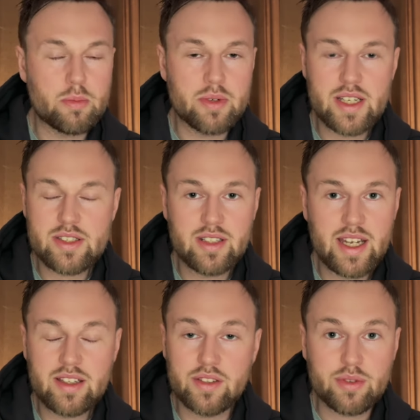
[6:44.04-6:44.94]

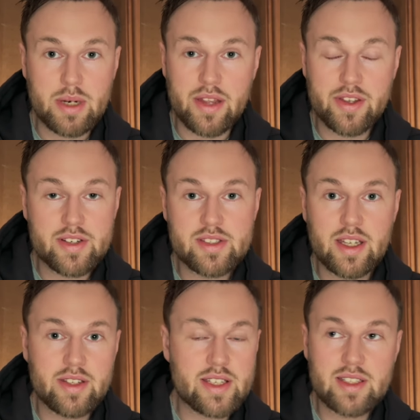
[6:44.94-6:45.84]
disconnected from others.
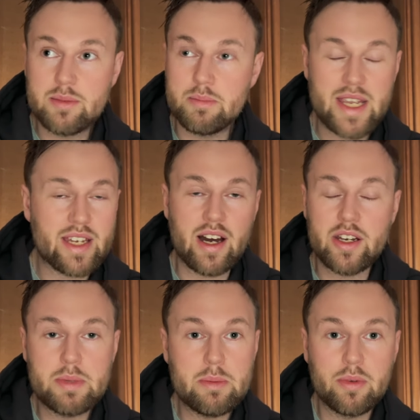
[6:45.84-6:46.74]
And this can make other
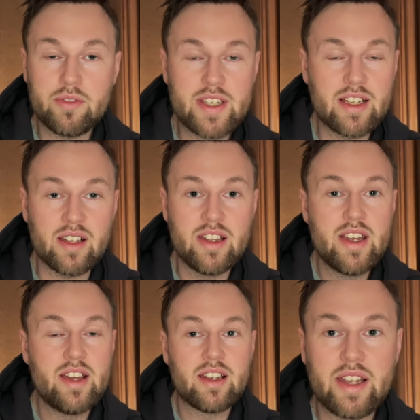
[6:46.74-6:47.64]
people feel
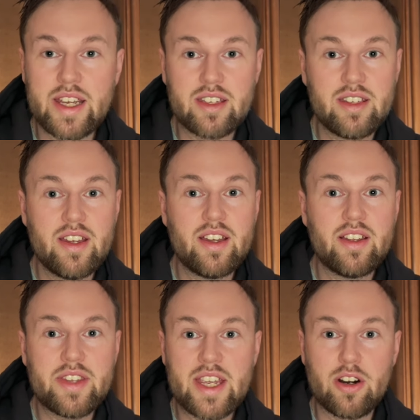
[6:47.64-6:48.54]
like
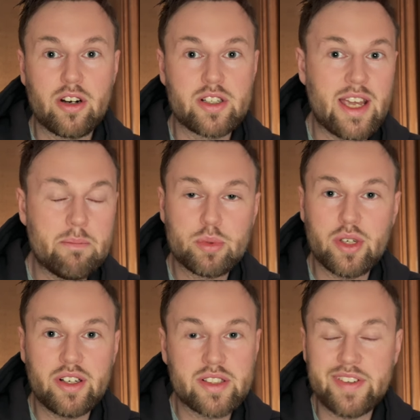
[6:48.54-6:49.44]
they are
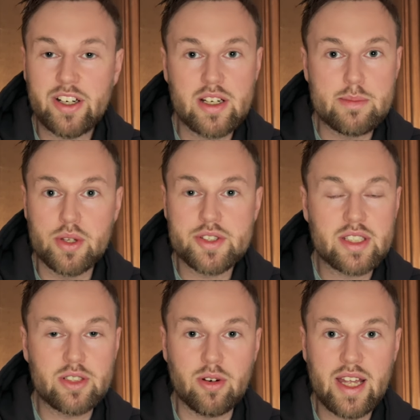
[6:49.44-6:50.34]
temporary variables in
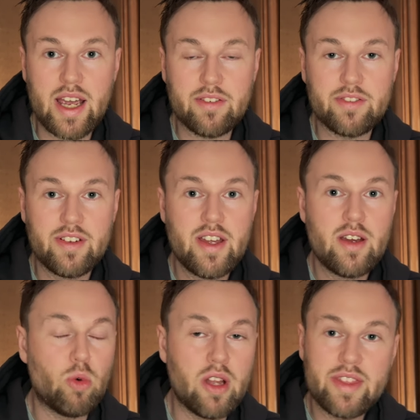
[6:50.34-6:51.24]
your life.
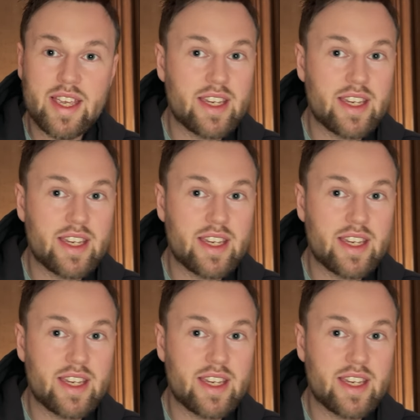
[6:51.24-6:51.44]
One day